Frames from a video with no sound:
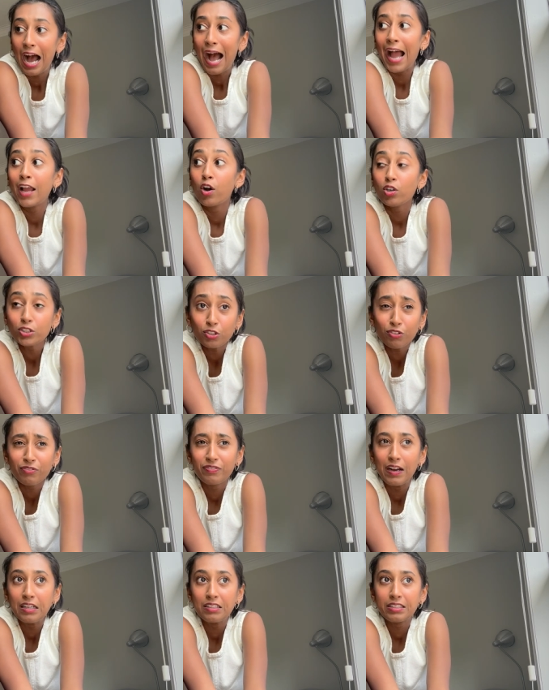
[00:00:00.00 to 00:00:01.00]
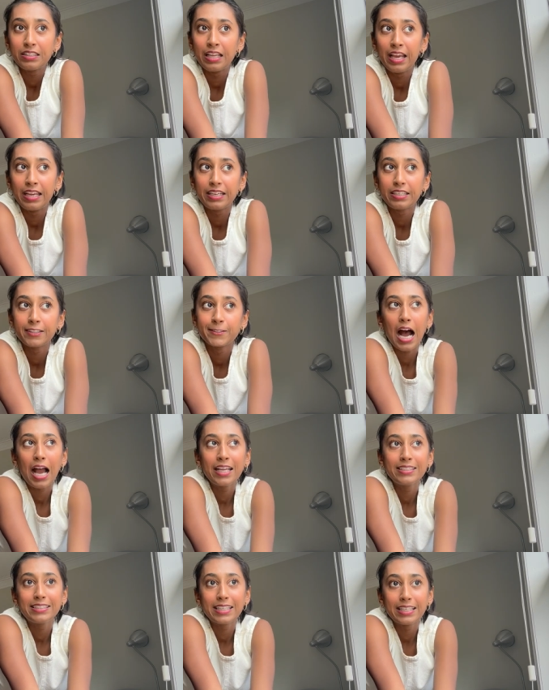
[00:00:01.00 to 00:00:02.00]
I also felt like
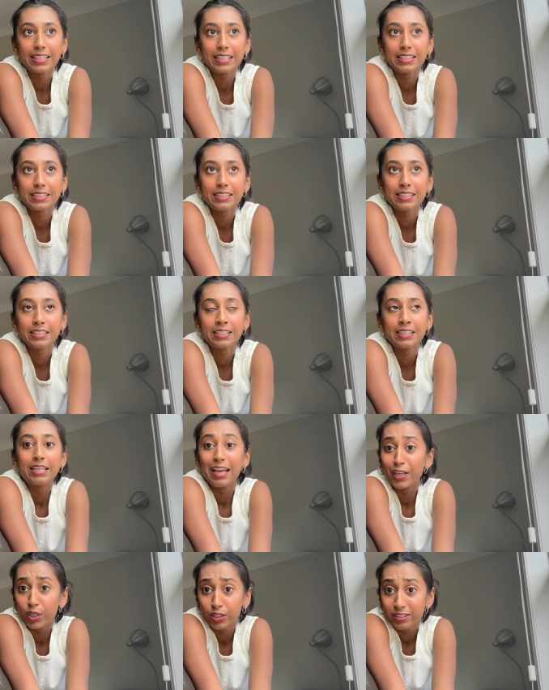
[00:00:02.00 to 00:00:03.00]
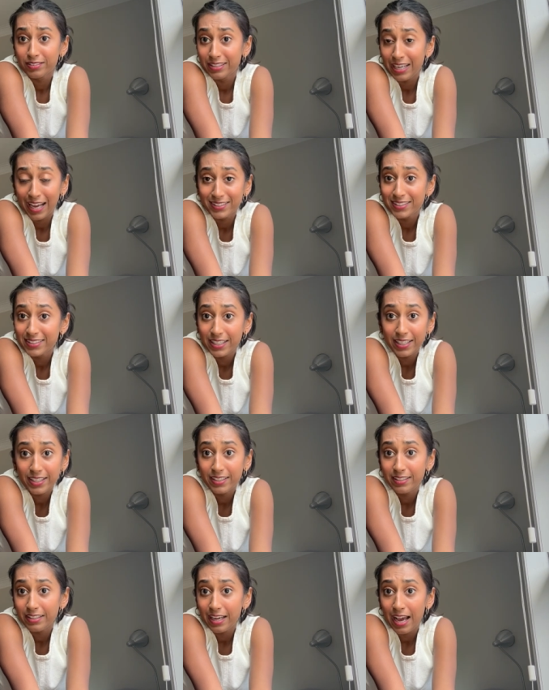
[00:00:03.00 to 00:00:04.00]
I didn't get
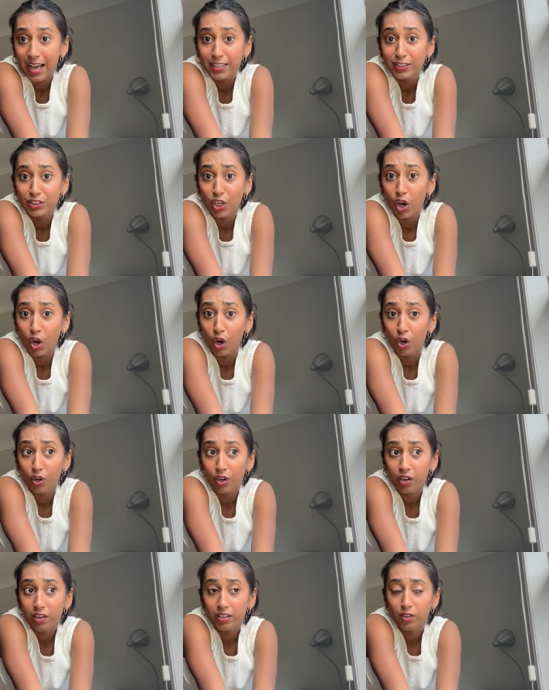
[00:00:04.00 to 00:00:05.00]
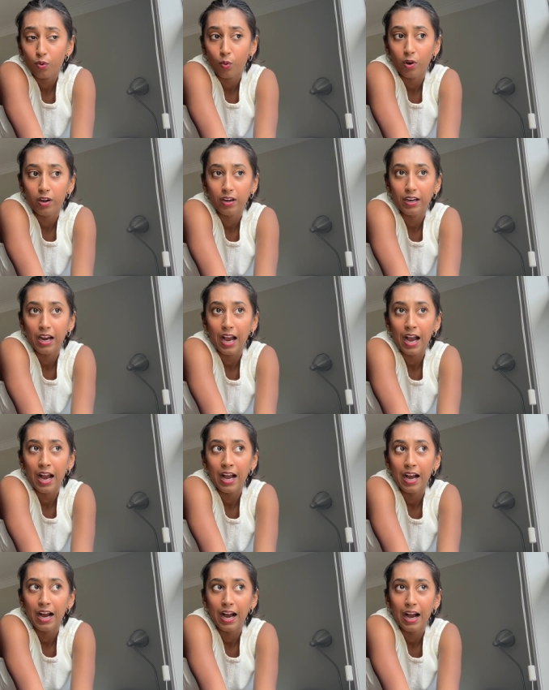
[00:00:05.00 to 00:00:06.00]
tested as hard or
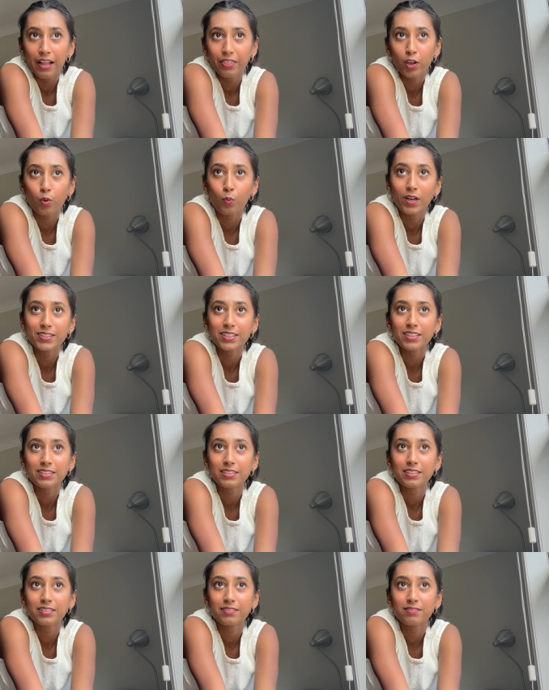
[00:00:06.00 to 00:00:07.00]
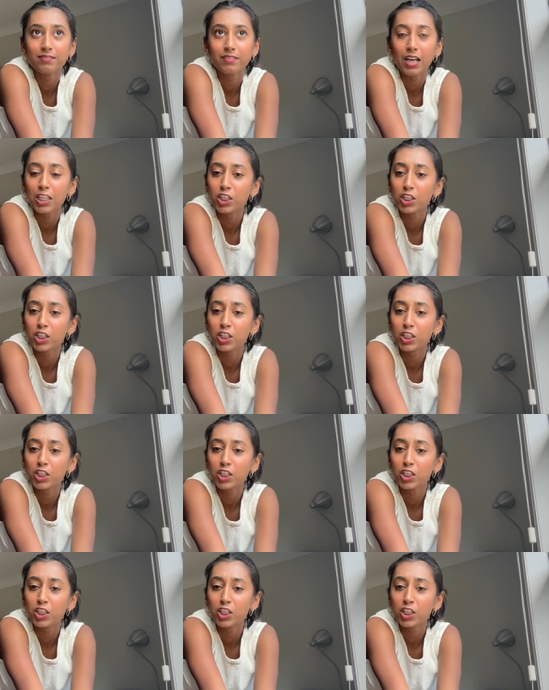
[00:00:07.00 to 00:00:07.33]
uh, there wasn't a